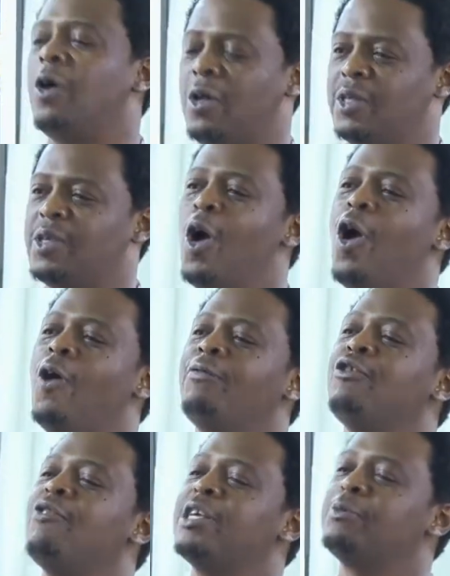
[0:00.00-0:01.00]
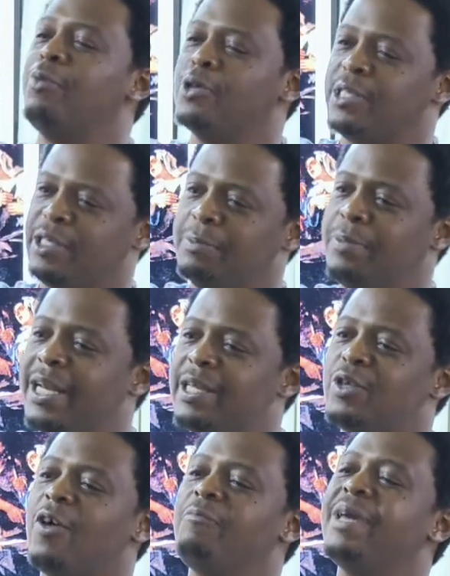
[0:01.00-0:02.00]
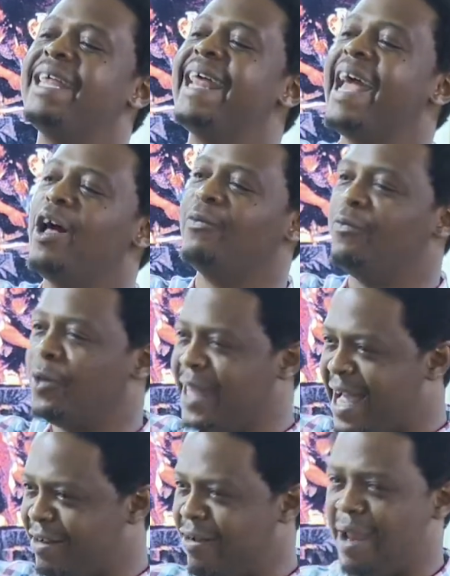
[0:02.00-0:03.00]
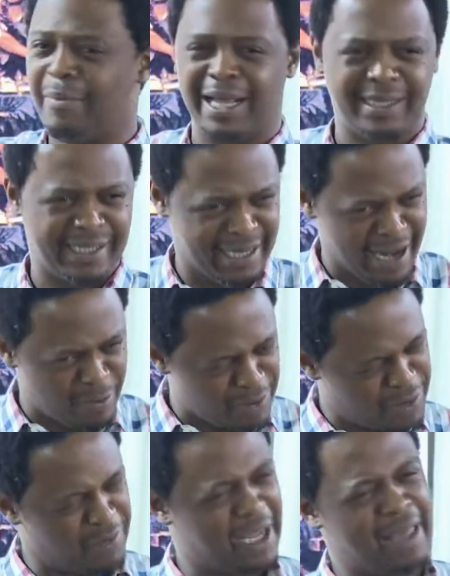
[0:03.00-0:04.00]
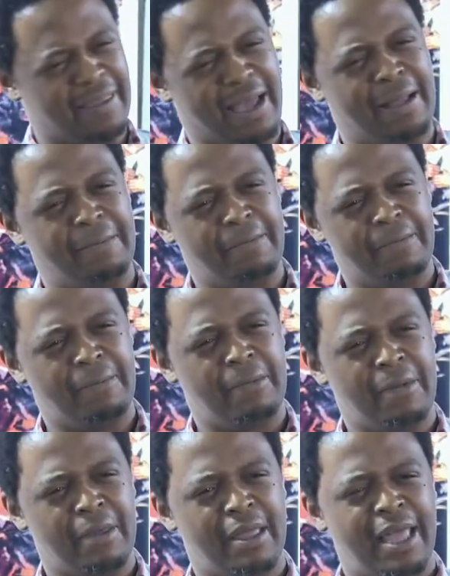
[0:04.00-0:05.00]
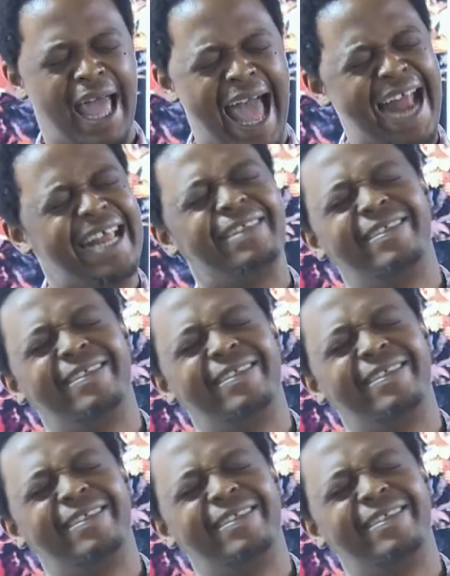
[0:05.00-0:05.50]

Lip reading: us of the responsibility of being held for that crime and sin. Are we together? And